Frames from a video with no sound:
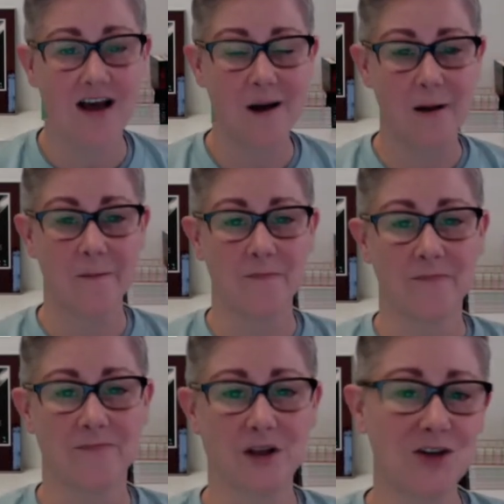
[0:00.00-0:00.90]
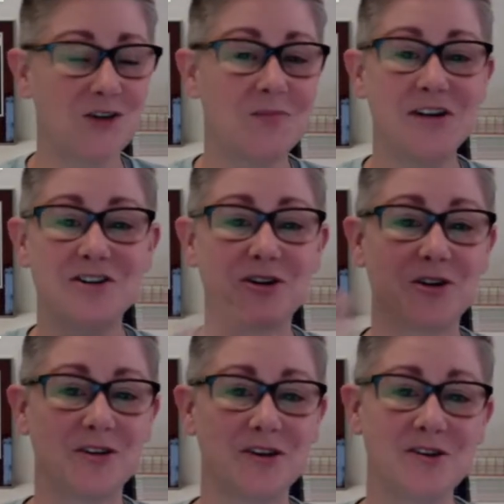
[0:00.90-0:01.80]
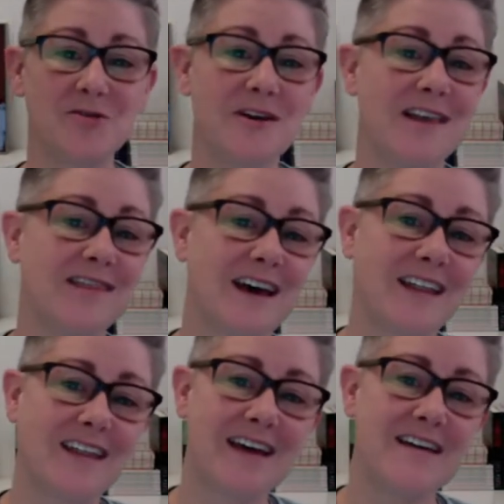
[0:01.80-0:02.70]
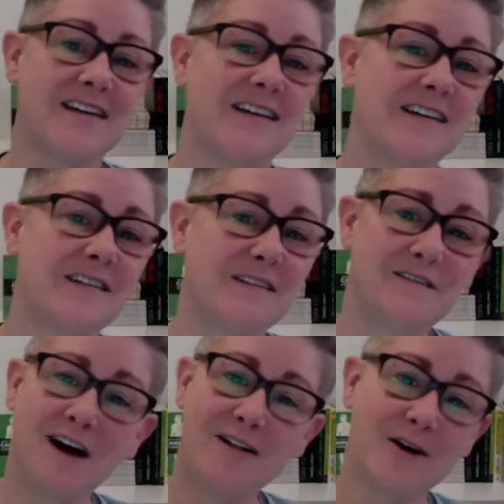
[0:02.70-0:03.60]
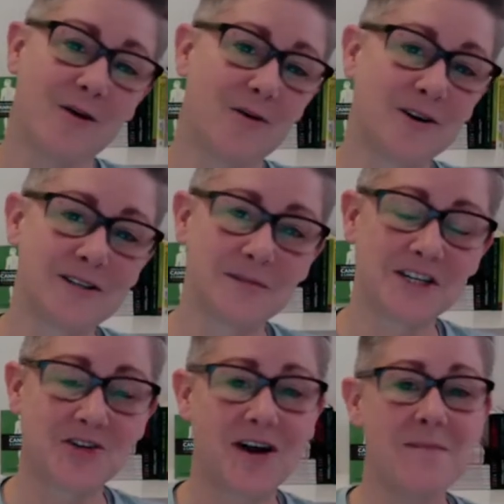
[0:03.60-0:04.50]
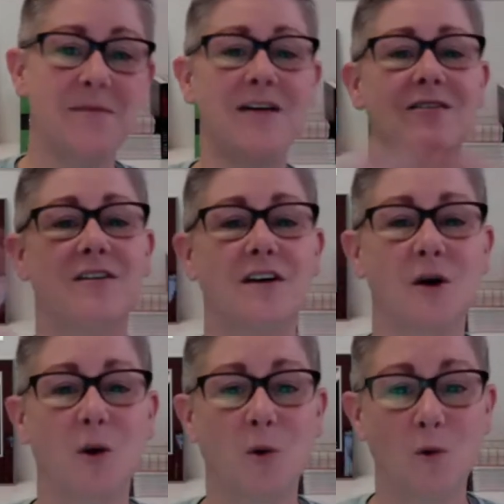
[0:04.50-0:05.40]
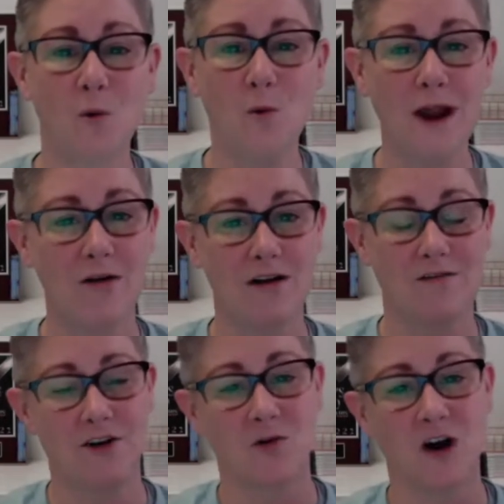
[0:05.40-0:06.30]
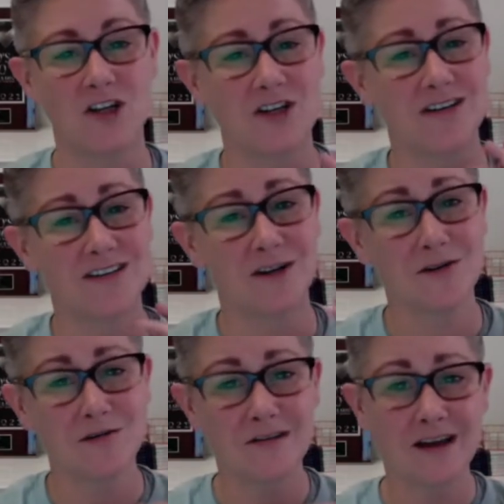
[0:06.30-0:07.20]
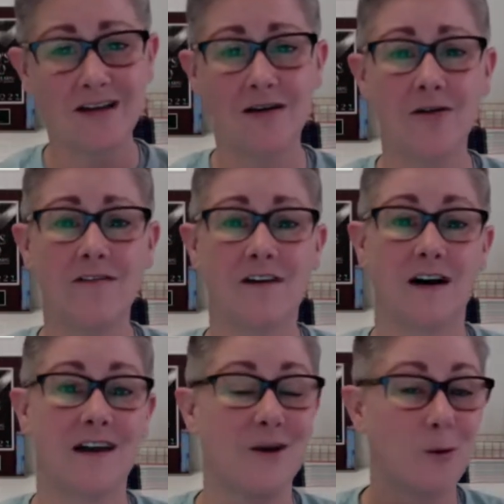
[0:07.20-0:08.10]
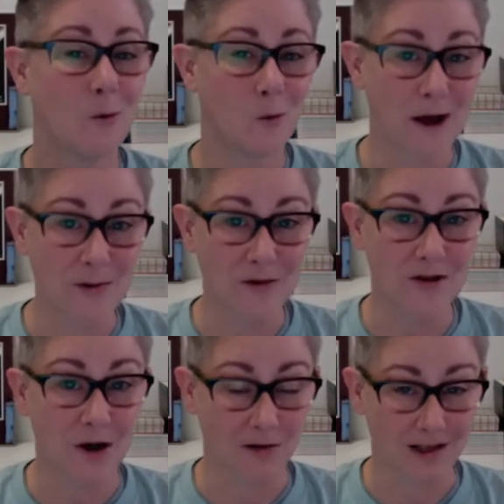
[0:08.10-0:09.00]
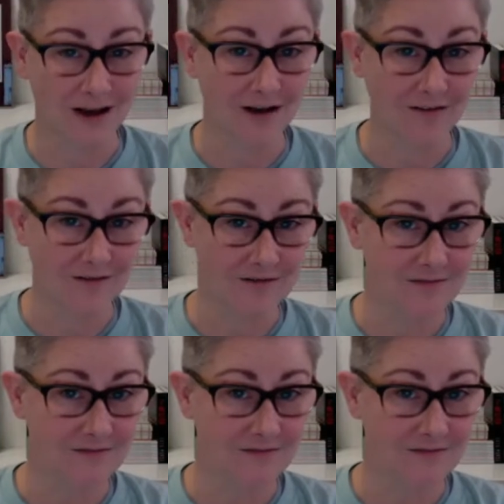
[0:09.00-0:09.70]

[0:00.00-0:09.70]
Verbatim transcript: Um, also, be sure that you hit that like, follow, or subscribe button wherever you're watching so you get notified when we go live.